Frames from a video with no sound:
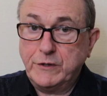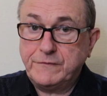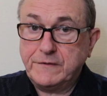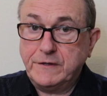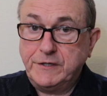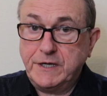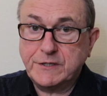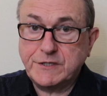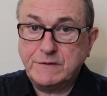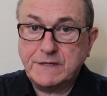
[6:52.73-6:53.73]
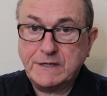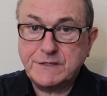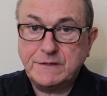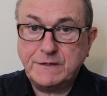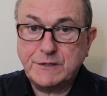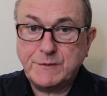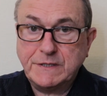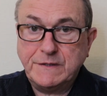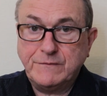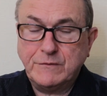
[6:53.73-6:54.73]
with year
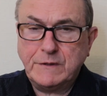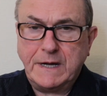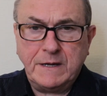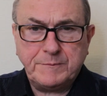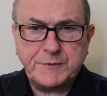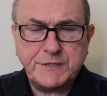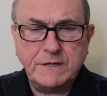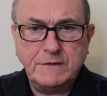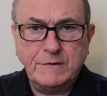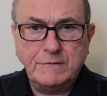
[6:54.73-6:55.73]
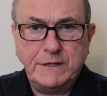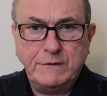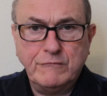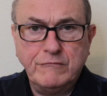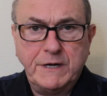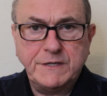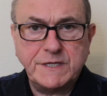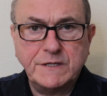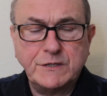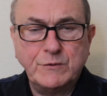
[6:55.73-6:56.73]
2024 absolutely
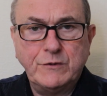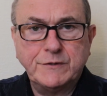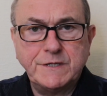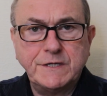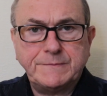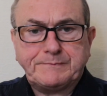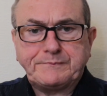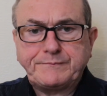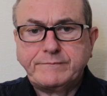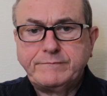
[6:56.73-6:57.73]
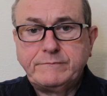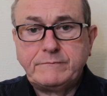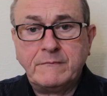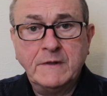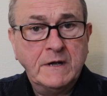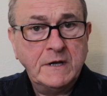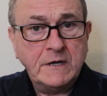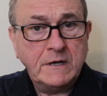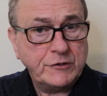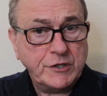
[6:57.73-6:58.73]
racing towards us,
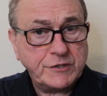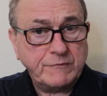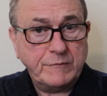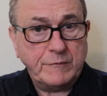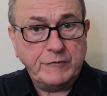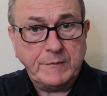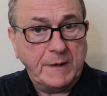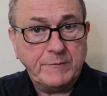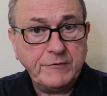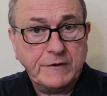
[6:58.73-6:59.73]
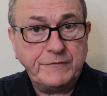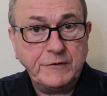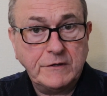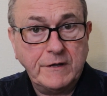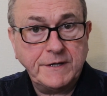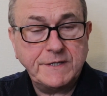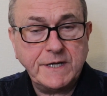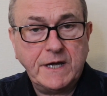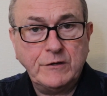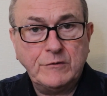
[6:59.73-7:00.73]
just remember, if you'd like
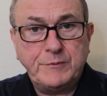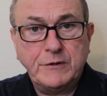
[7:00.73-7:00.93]
to get your